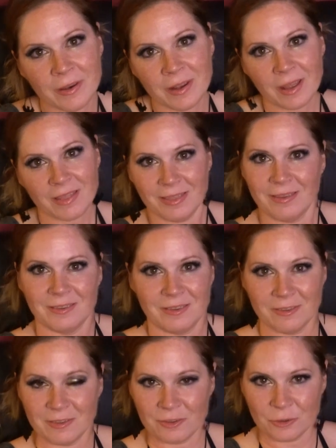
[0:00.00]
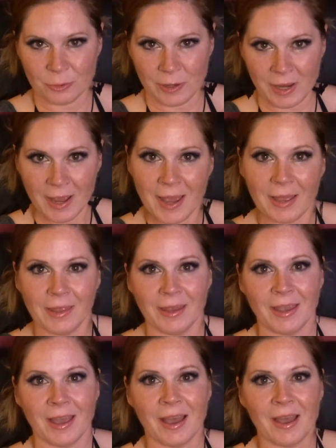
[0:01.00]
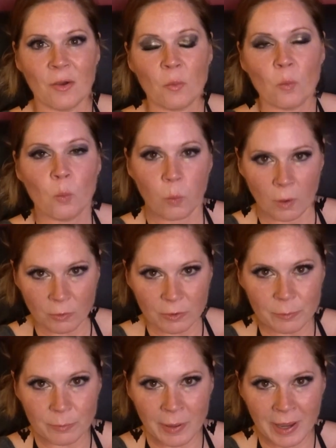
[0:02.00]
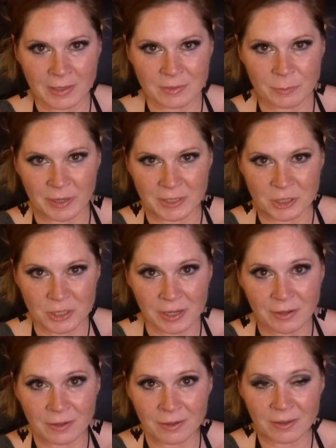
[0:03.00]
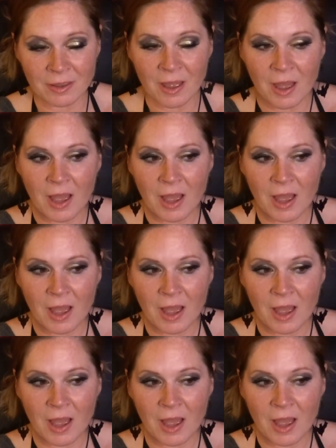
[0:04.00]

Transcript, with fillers: everyone, this is Detroit Alley Cat. Welcome back to my channel.